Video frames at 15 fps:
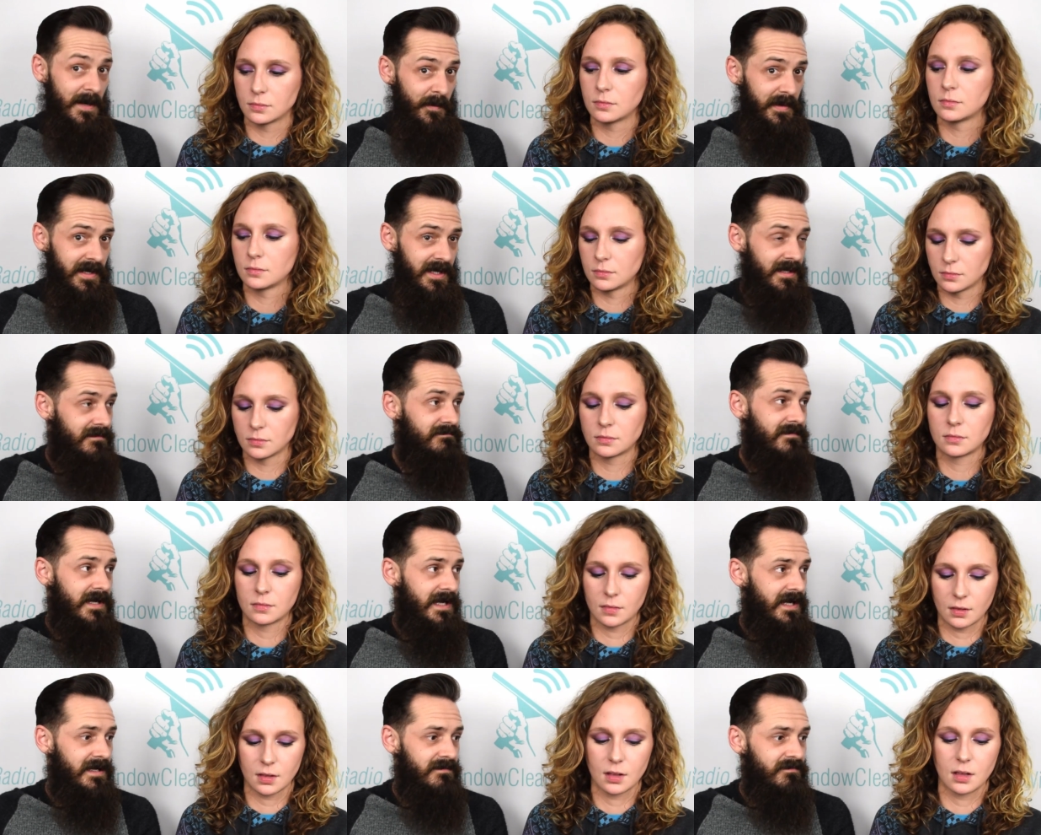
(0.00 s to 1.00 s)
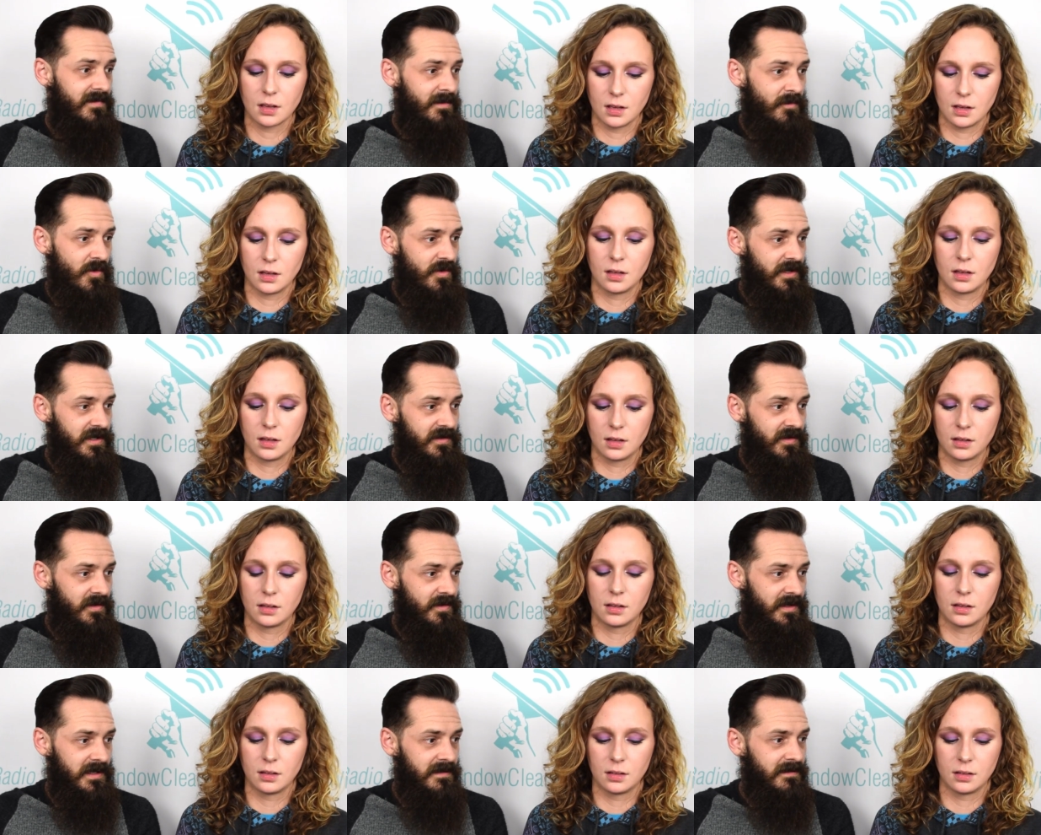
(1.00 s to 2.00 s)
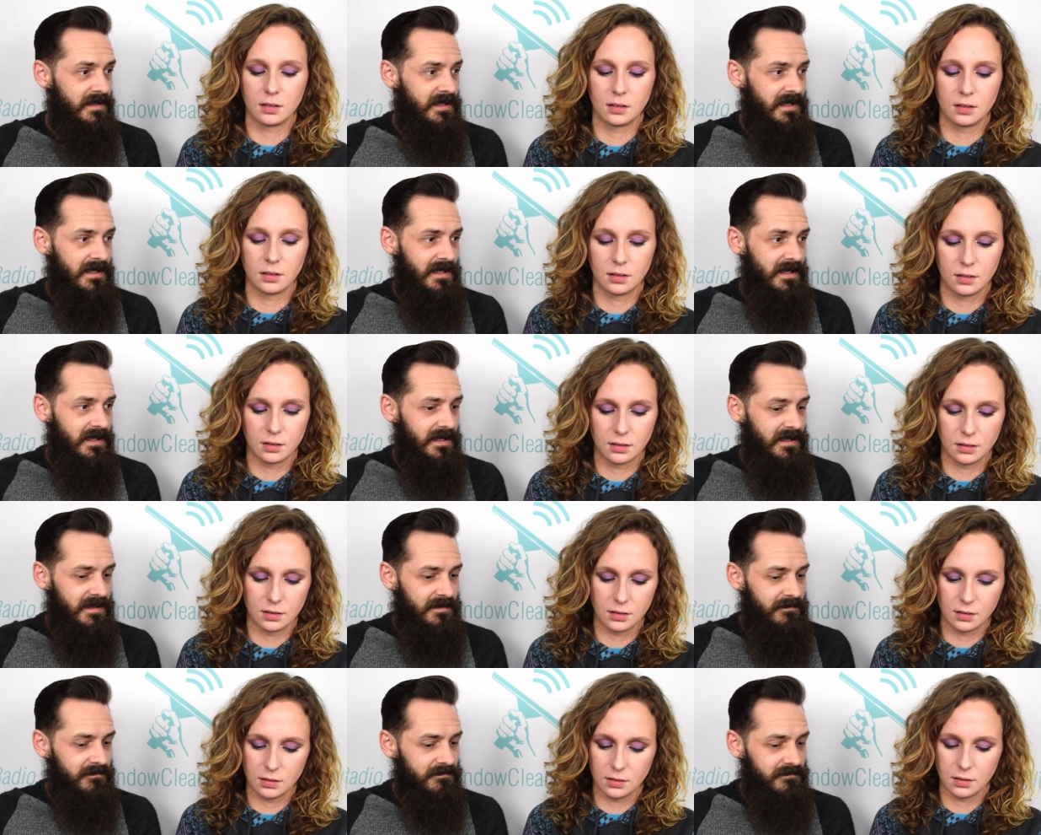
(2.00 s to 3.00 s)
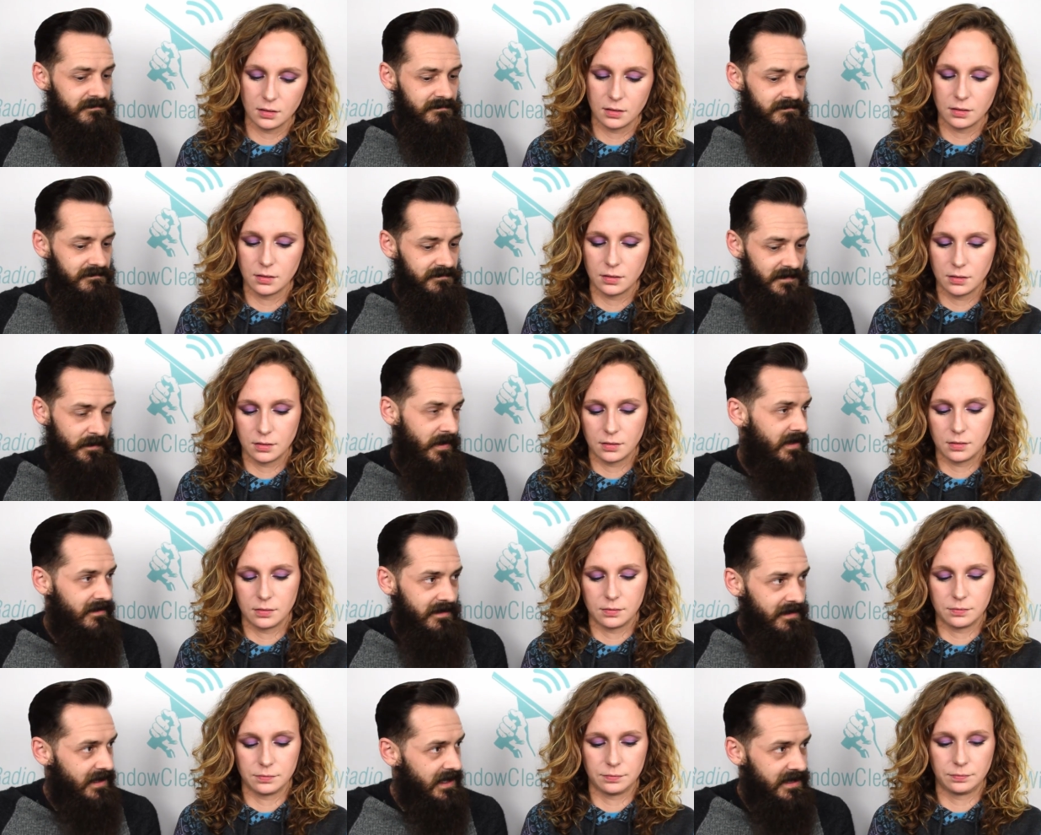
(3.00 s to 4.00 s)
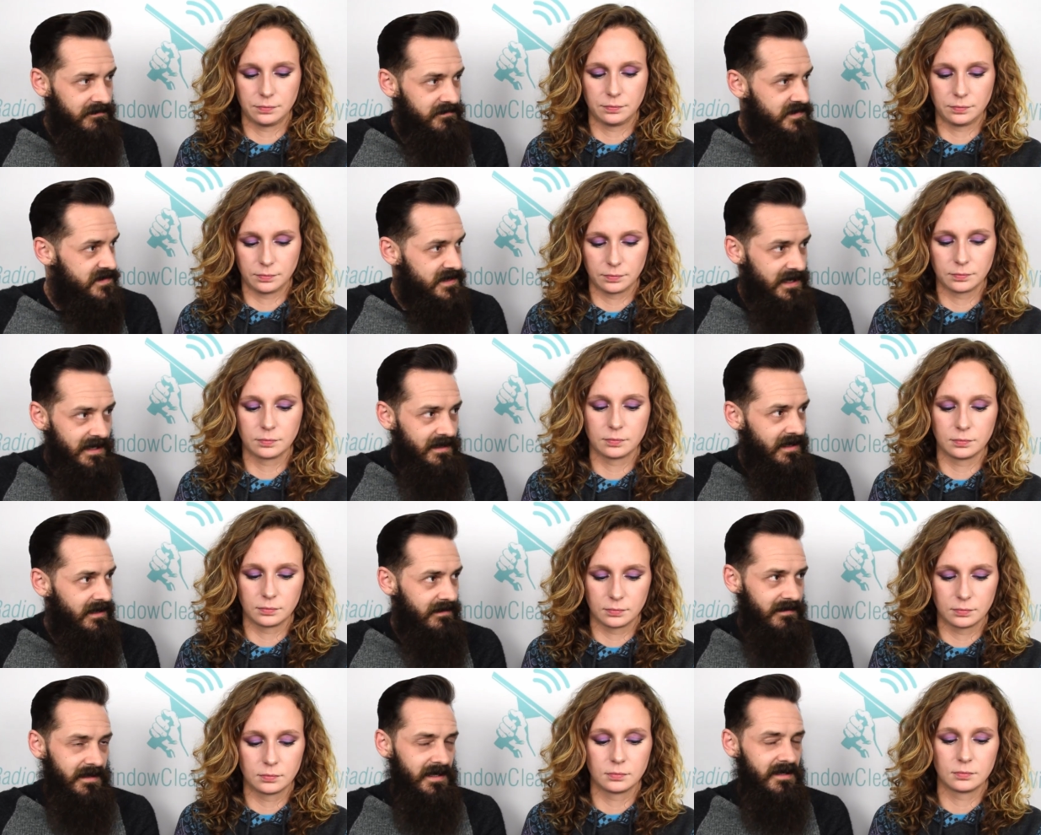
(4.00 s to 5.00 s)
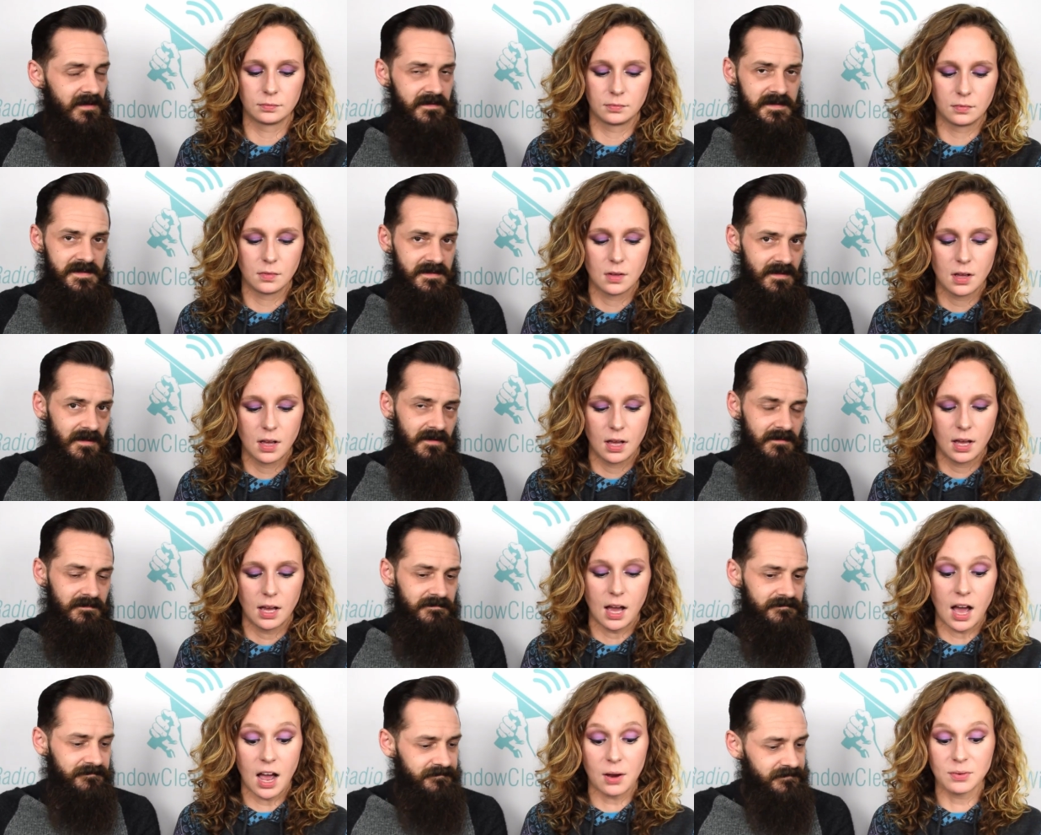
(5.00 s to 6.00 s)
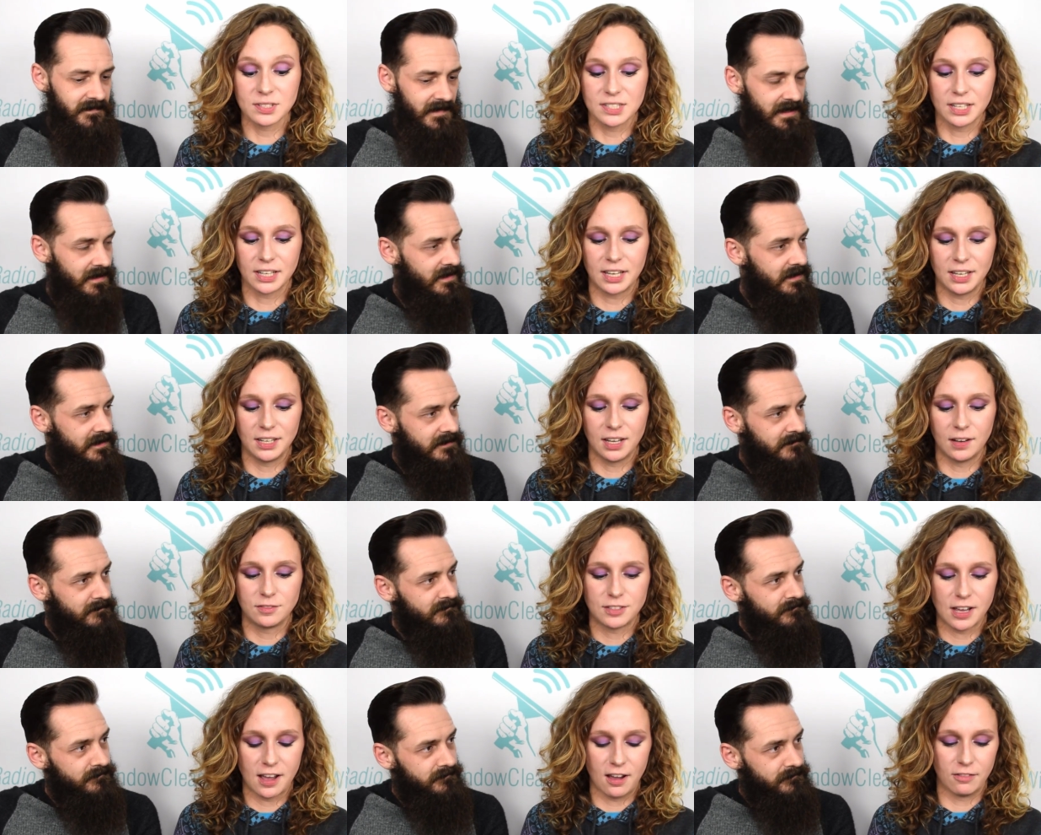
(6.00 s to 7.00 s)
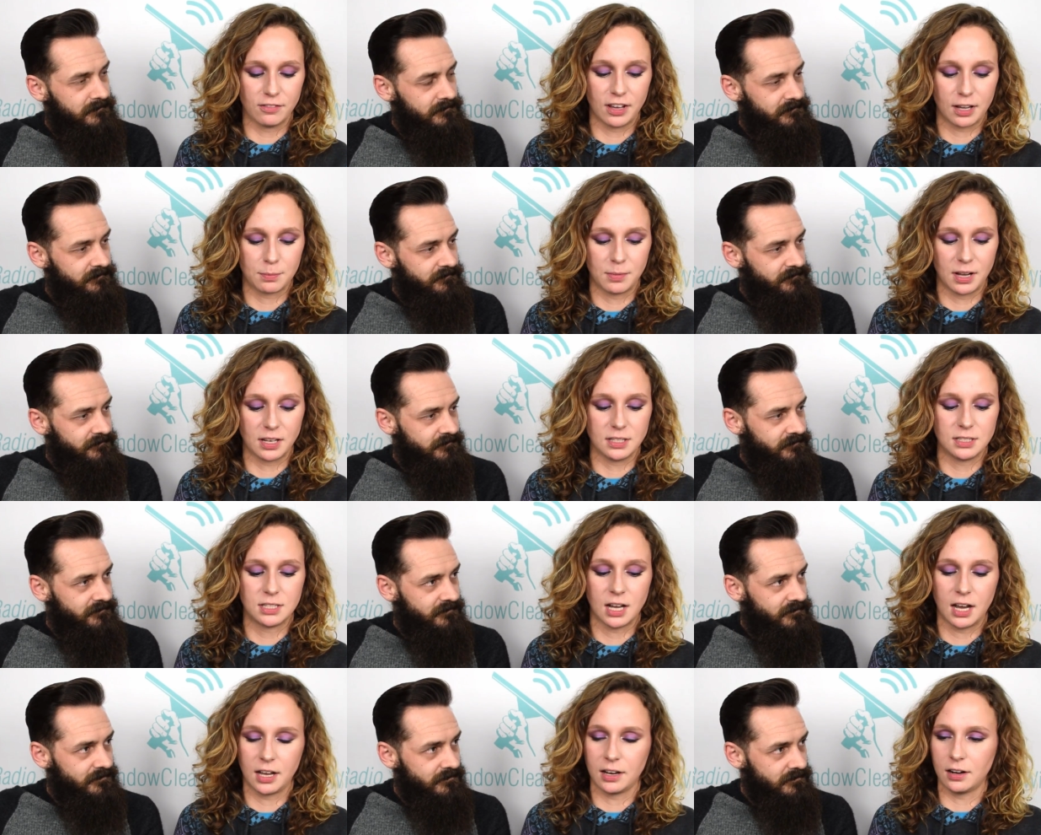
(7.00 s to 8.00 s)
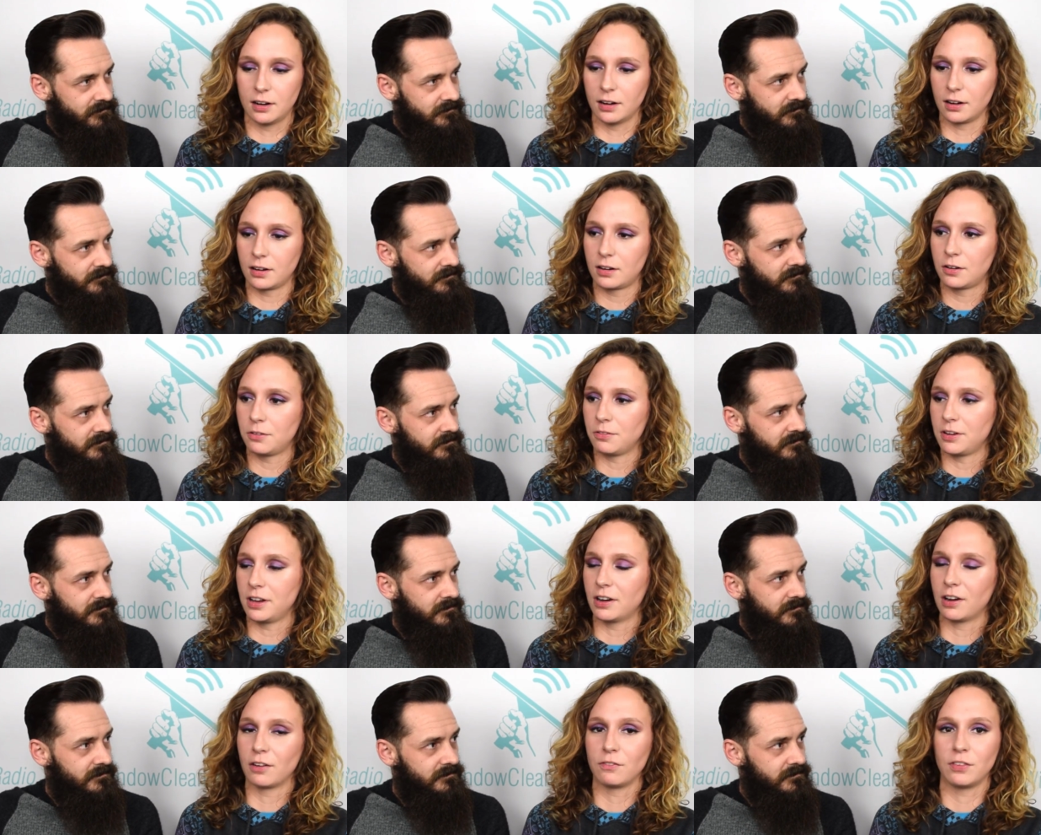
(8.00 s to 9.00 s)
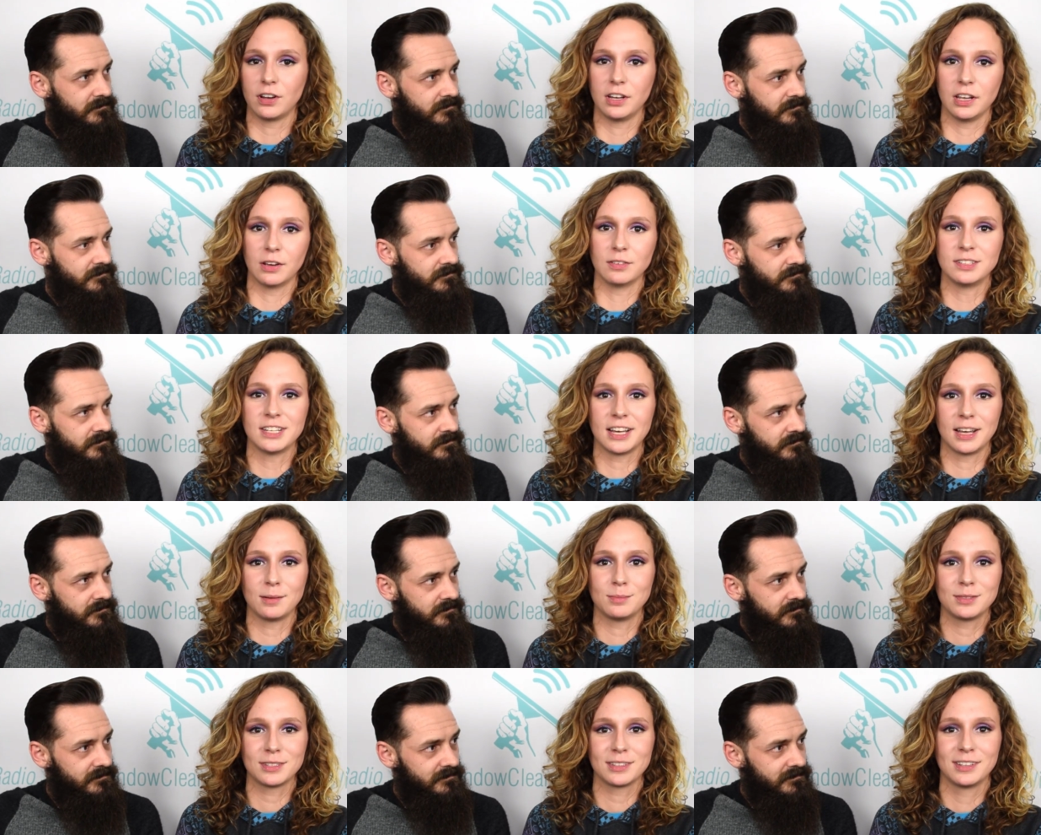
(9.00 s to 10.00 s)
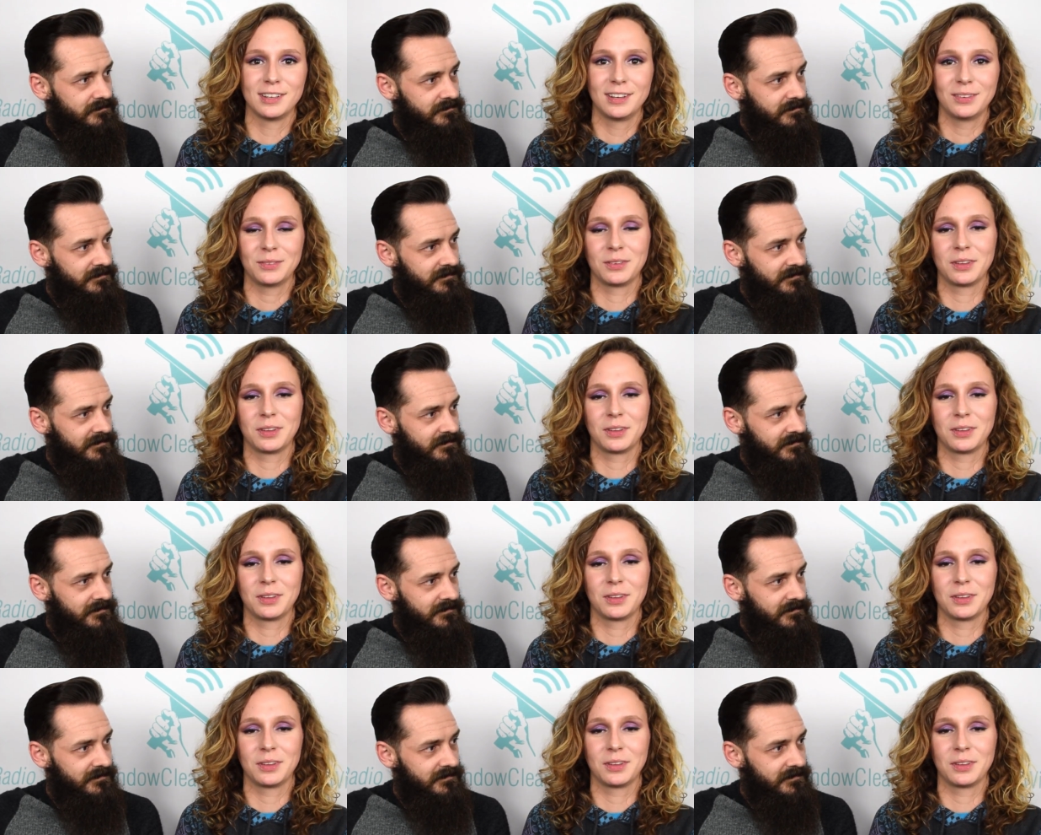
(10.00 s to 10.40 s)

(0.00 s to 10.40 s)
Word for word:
Speaker 1: crappy. And the more you do it, um, the better you get, just like in anything else, so.
Speaker 2: I was lucky enough to have like my entire career videotaped